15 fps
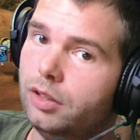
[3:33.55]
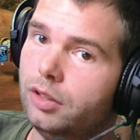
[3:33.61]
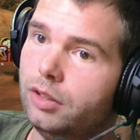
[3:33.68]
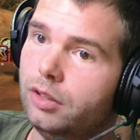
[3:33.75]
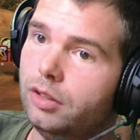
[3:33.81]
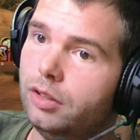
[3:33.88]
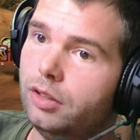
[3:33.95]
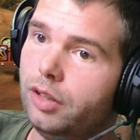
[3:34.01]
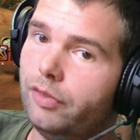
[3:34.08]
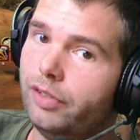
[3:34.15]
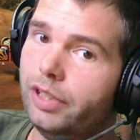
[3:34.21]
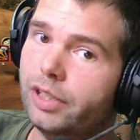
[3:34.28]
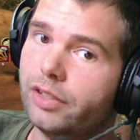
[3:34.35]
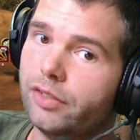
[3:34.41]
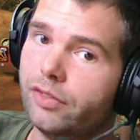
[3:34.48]
Uh,
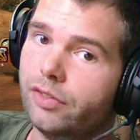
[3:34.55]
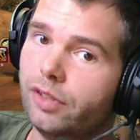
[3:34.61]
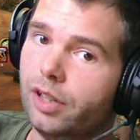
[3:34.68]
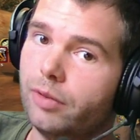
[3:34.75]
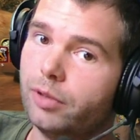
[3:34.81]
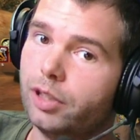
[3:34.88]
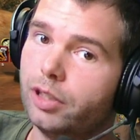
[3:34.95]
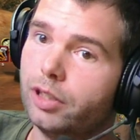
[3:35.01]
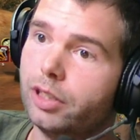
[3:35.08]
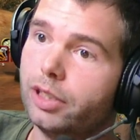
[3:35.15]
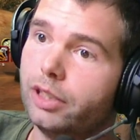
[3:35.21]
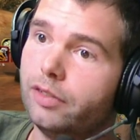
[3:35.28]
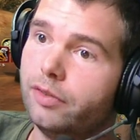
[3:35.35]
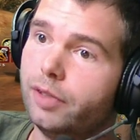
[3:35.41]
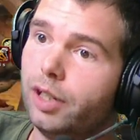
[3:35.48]
I think it's fine. We're gonna
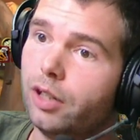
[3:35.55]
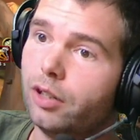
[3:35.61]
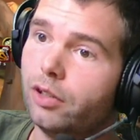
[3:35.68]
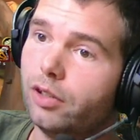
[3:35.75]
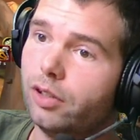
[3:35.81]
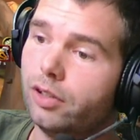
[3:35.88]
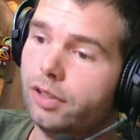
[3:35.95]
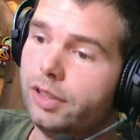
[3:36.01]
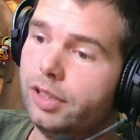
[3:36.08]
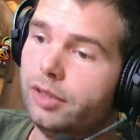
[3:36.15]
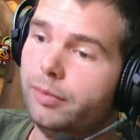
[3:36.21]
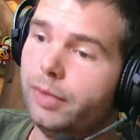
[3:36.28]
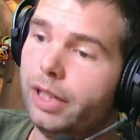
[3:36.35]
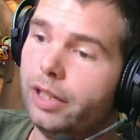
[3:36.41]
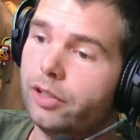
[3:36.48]
give our
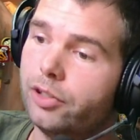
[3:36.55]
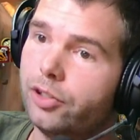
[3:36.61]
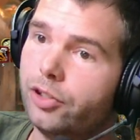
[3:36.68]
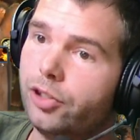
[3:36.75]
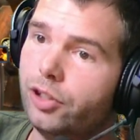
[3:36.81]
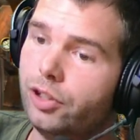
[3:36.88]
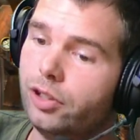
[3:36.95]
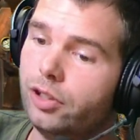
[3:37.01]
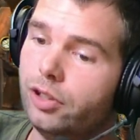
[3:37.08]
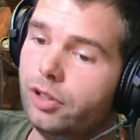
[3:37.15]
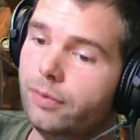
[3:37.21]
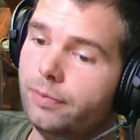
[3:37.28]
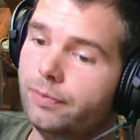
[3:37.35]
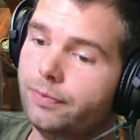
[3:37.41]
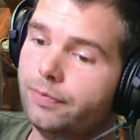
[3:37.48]
teammate a
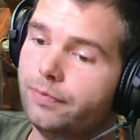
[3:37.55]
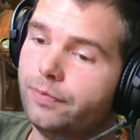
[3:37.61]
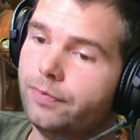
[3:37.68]
shield.